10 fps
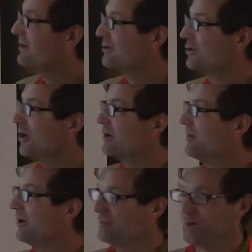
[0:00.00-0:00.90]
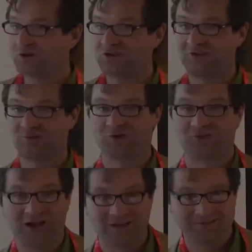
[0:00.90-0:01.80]
to talk about blockchain for
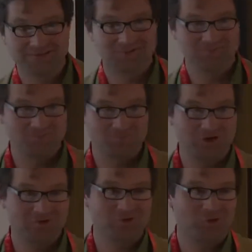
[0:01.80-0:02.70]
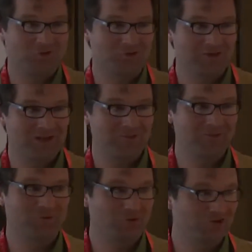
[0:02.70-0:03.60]
science. I could also name
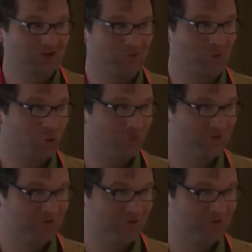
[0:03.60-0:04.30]
it blockchain for open